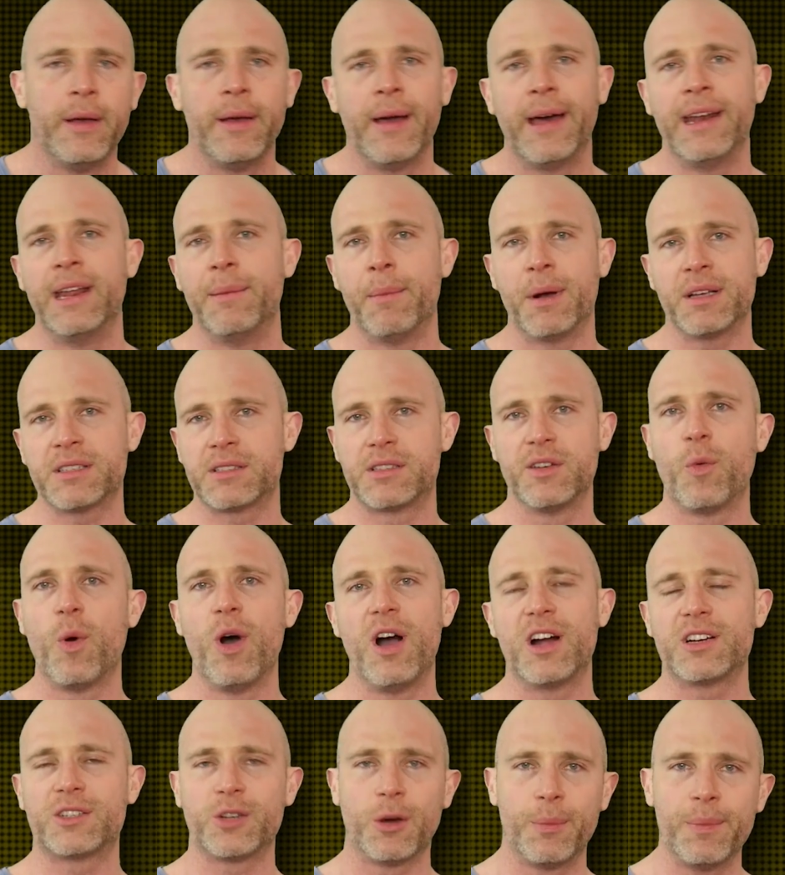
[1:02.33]
And it must have
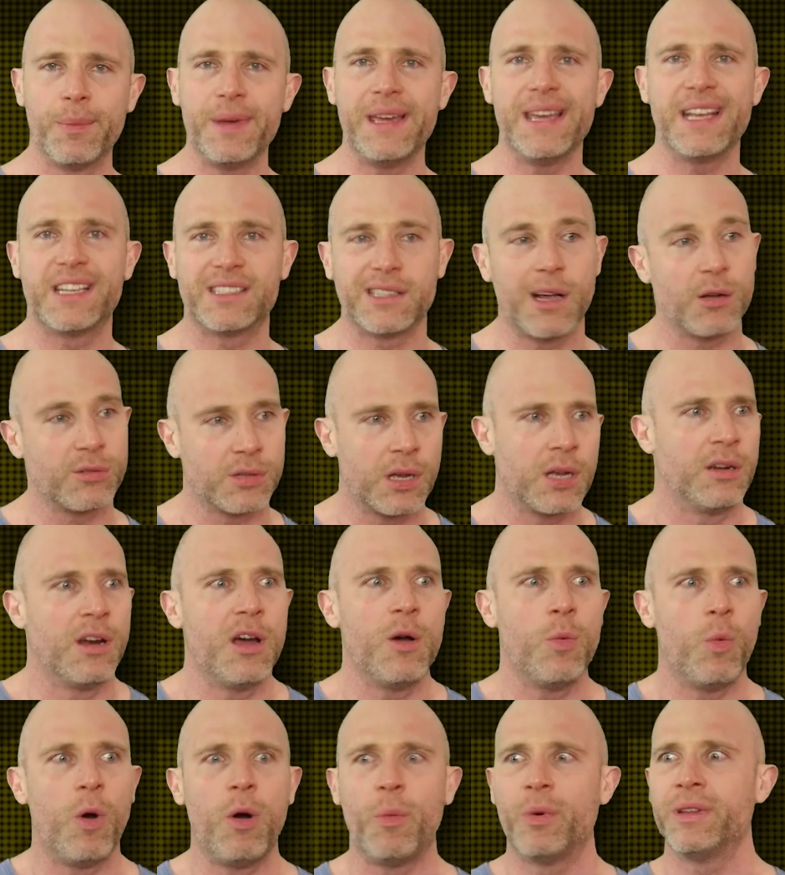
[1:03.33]
worked on me, because I was like, you
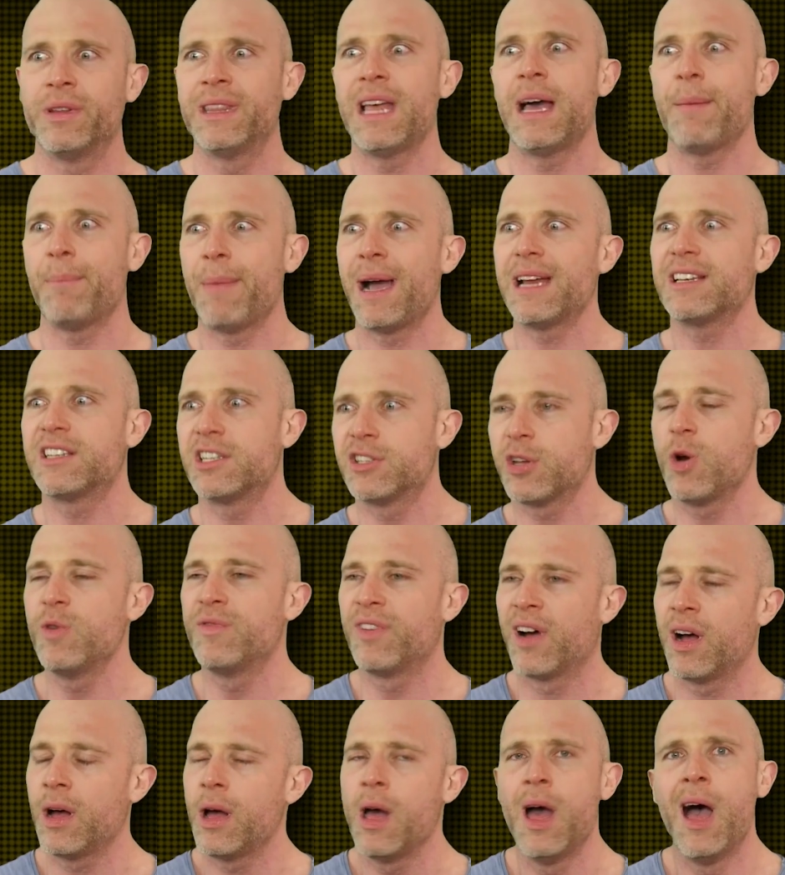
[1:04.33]
know what, when that match is
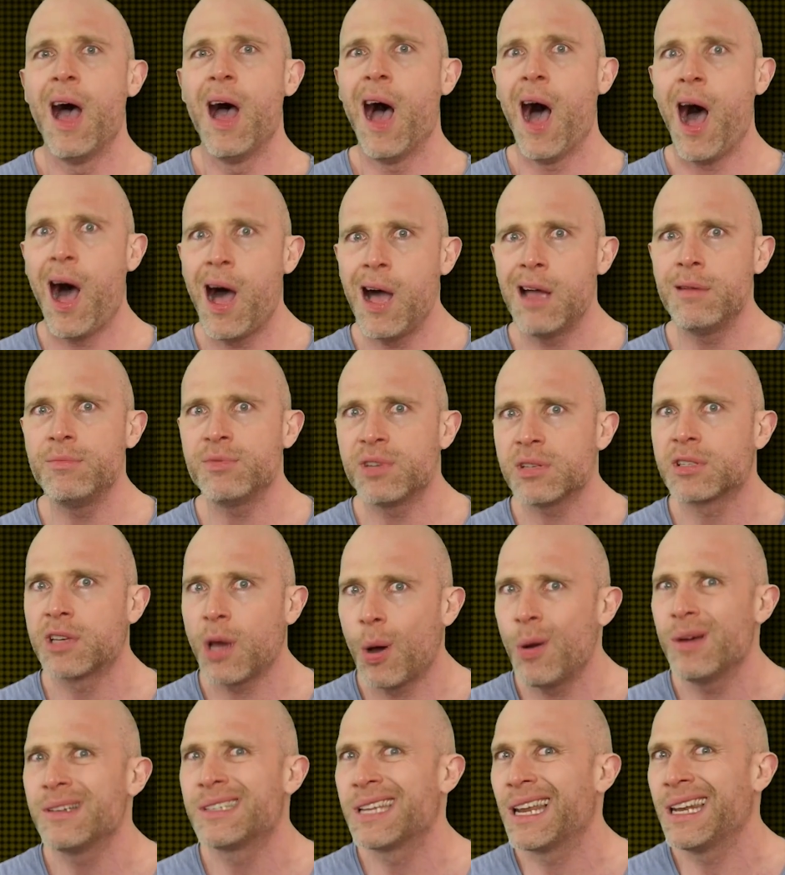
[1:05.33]
over, I'm just
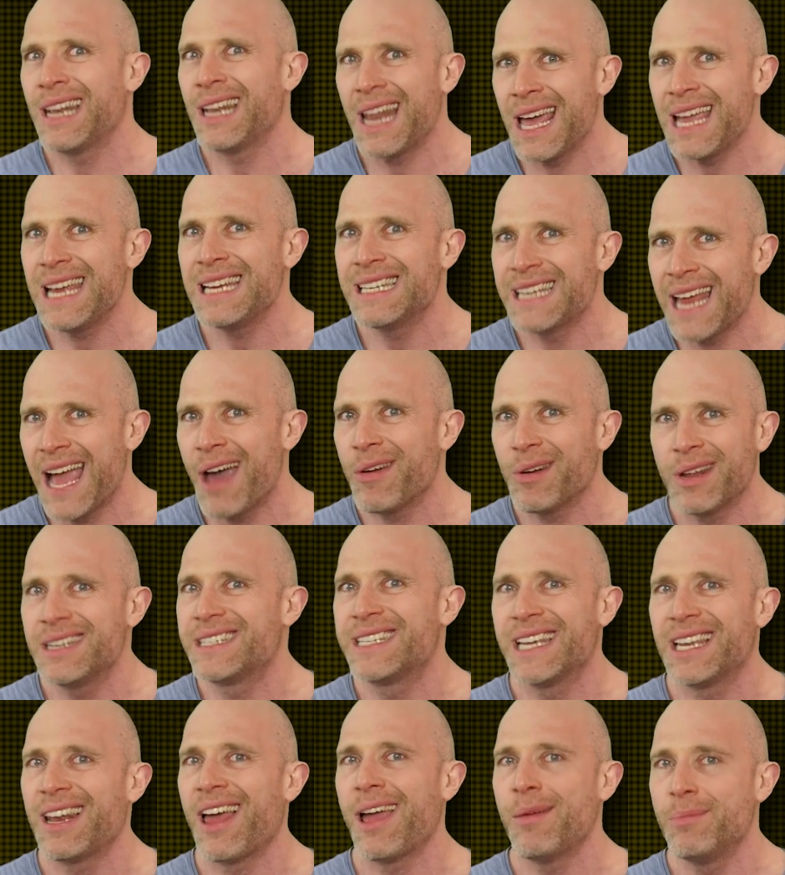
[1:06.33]
going to lay down
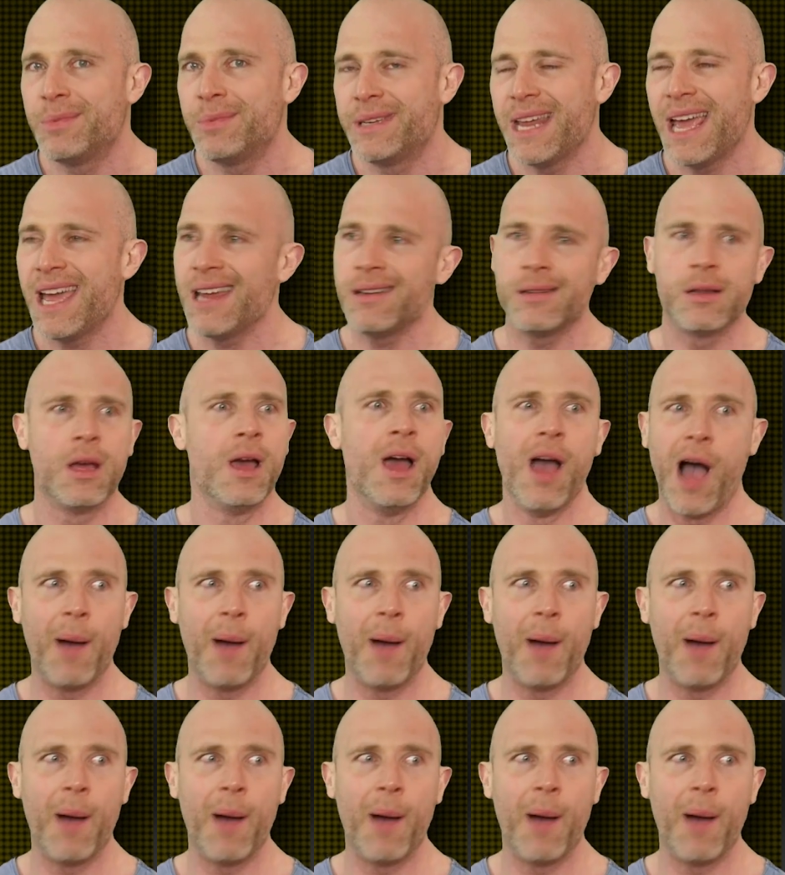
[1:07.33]
until I'm dead.